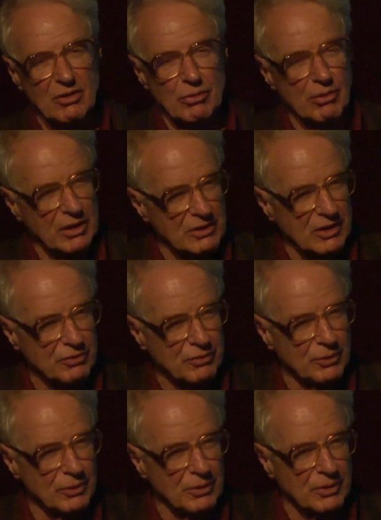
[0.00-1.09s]
great
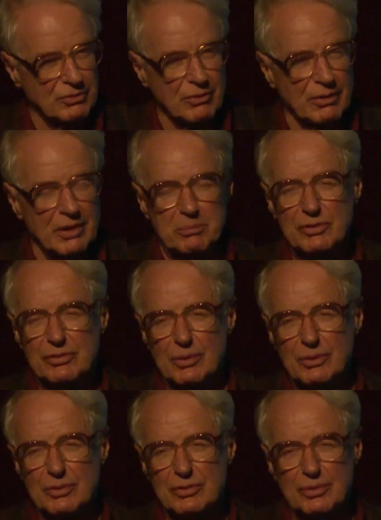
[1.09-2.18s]
nephew of Graham
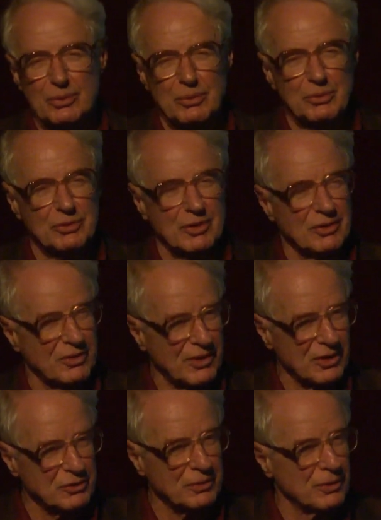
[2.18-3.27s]
Stokes who said,
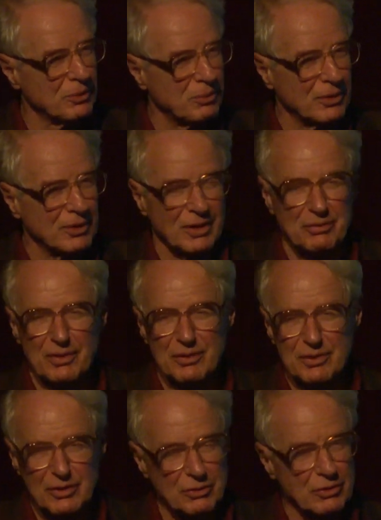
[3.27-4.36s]
thanks for your book. I found
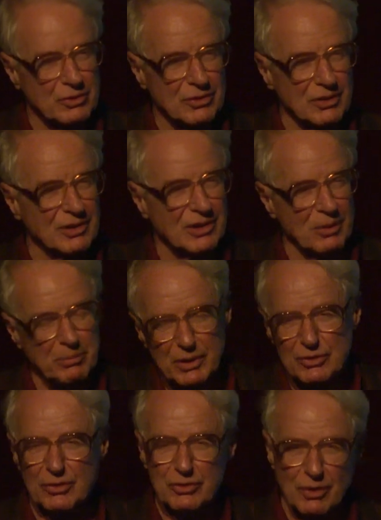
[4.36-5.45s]
it interesting and I'll be
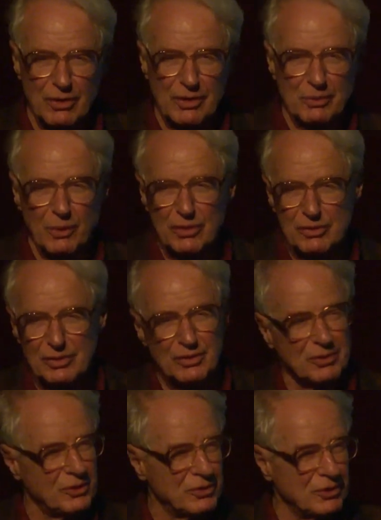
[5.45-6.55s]
at your talk in Washington,
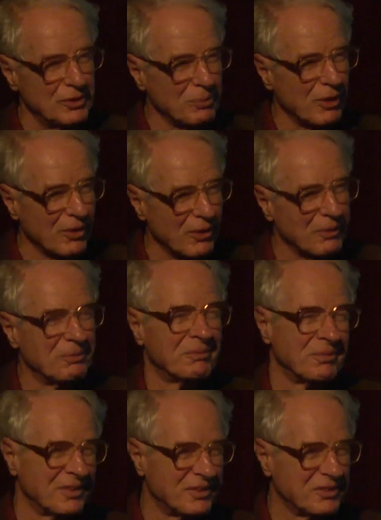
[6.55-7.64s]
D.C. tomorrow.
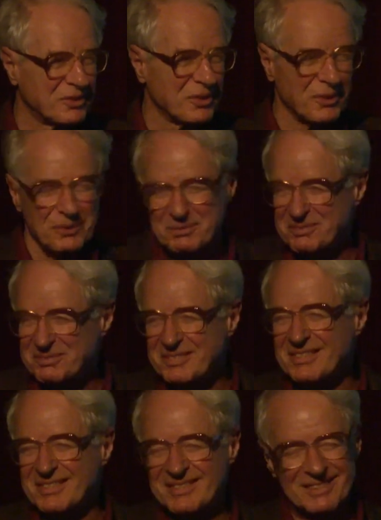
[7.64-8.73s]
So
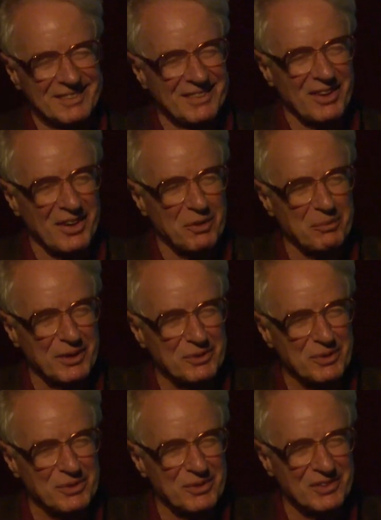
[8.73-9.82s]
I'll be
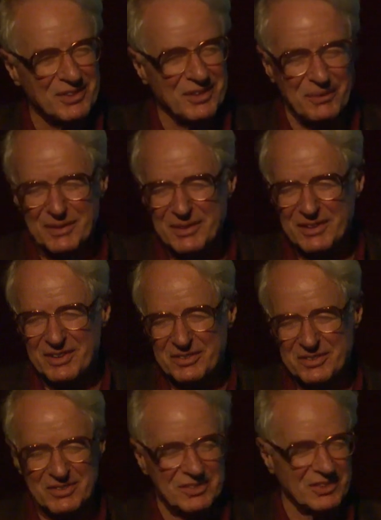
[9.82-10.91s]
interested to hear what he has
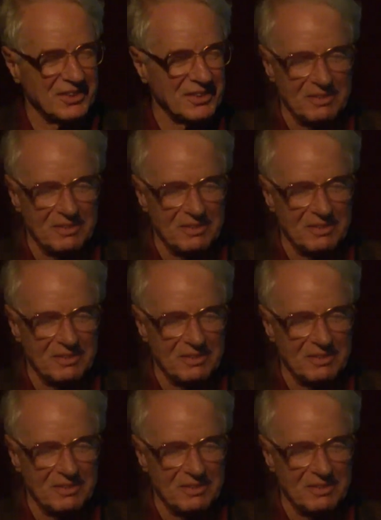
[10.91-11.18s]
to say.